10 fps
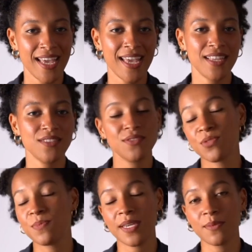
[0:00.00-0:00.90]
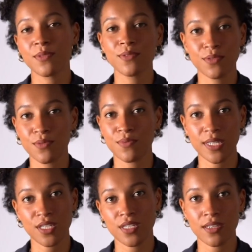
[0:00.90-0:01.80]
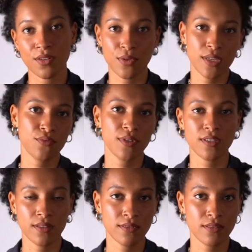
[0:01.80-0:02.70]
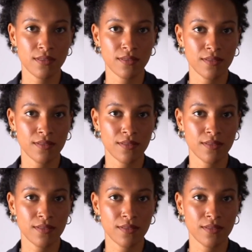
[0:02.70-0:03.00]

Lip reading: and to be able to reach great results.